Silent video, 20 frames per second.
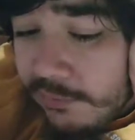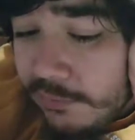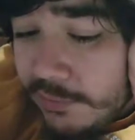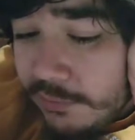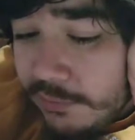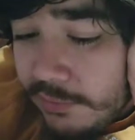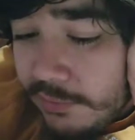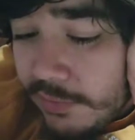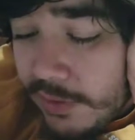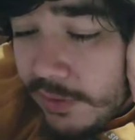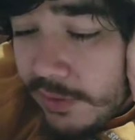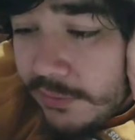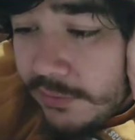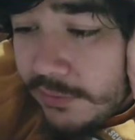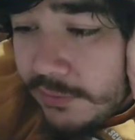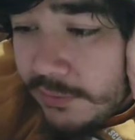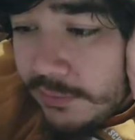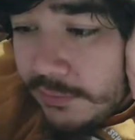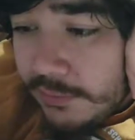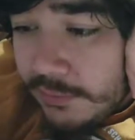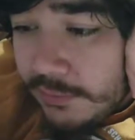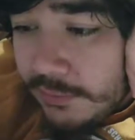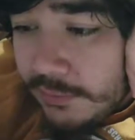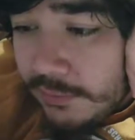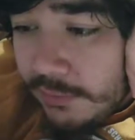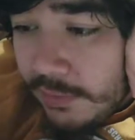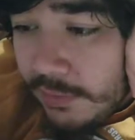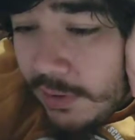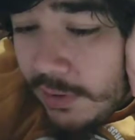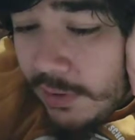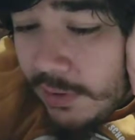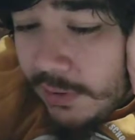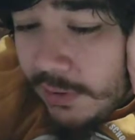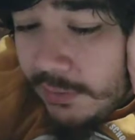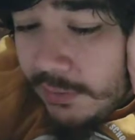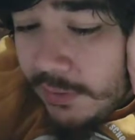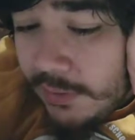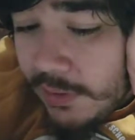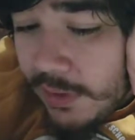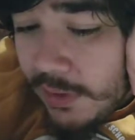try to draw
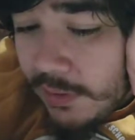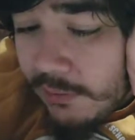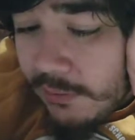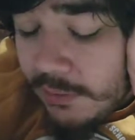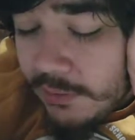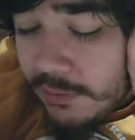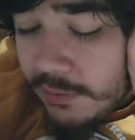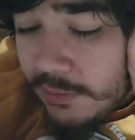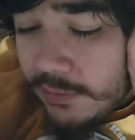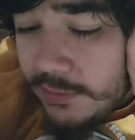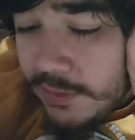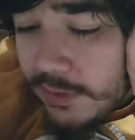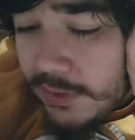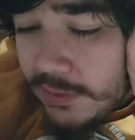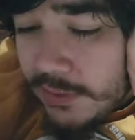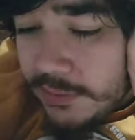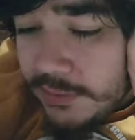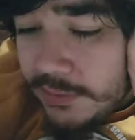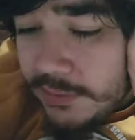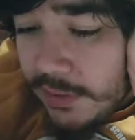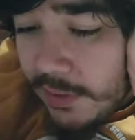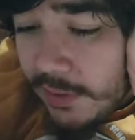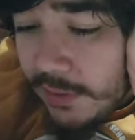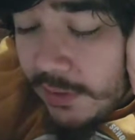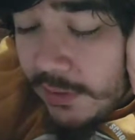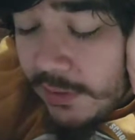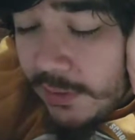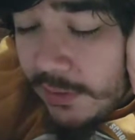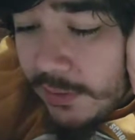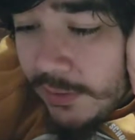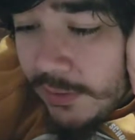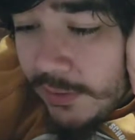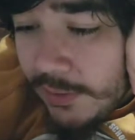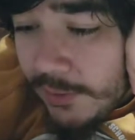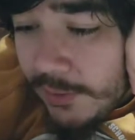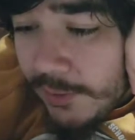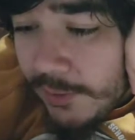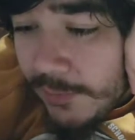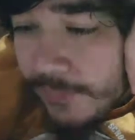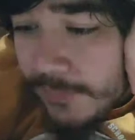the characters I saw.
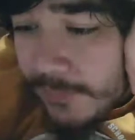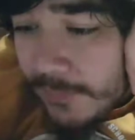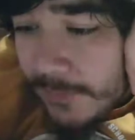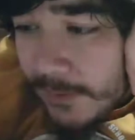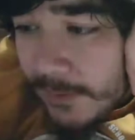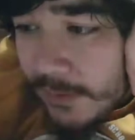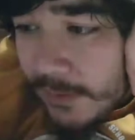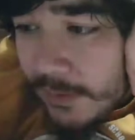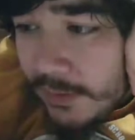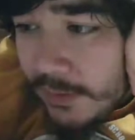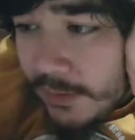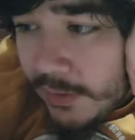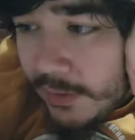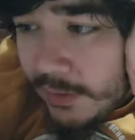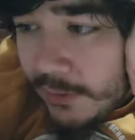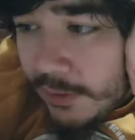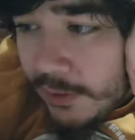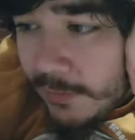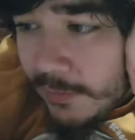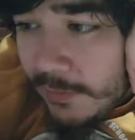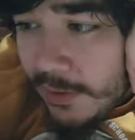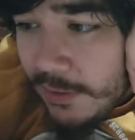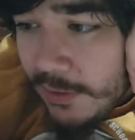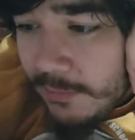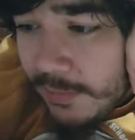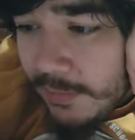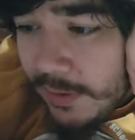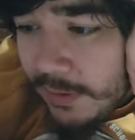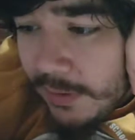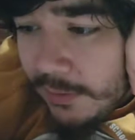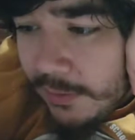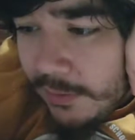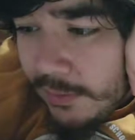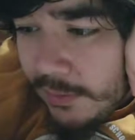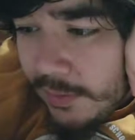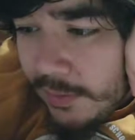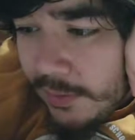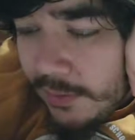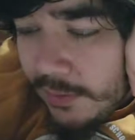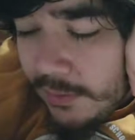They'd come out
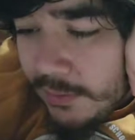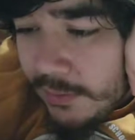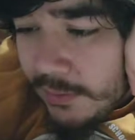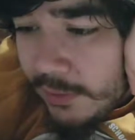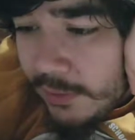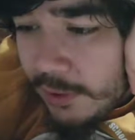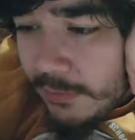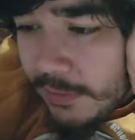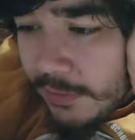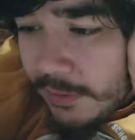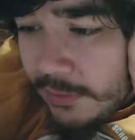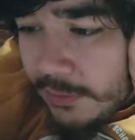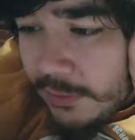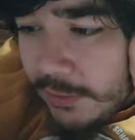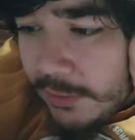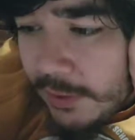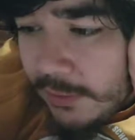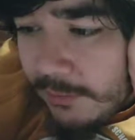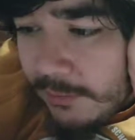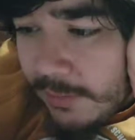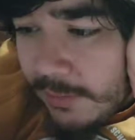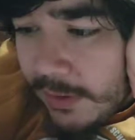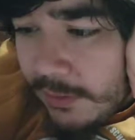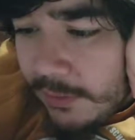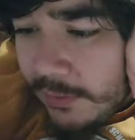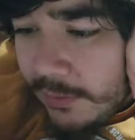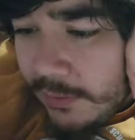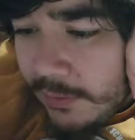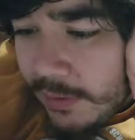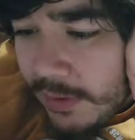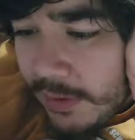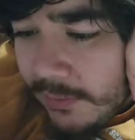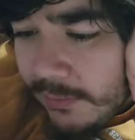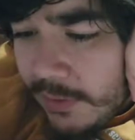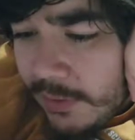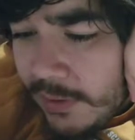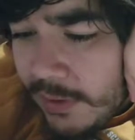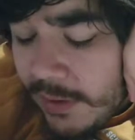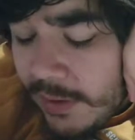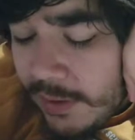better. They'd come out looking better
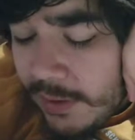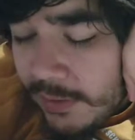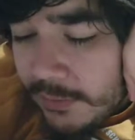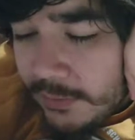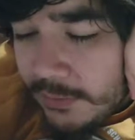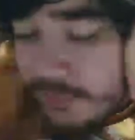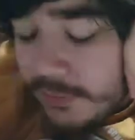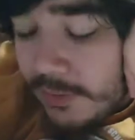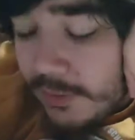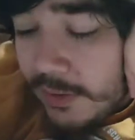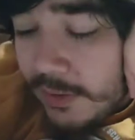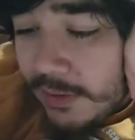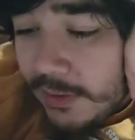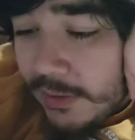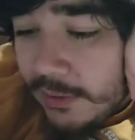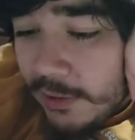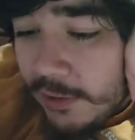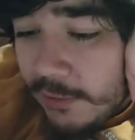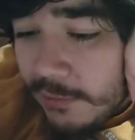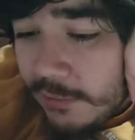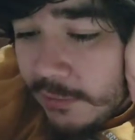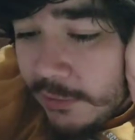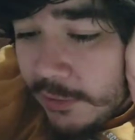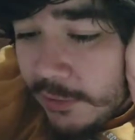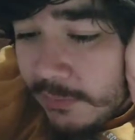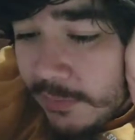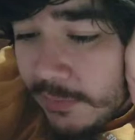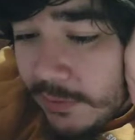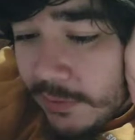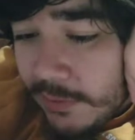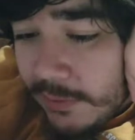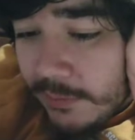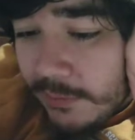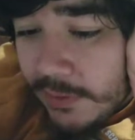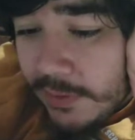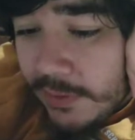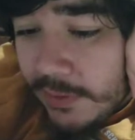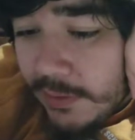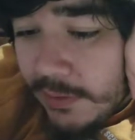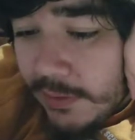every day. They'd come out looking better every
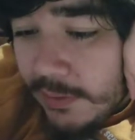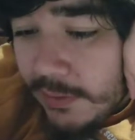day.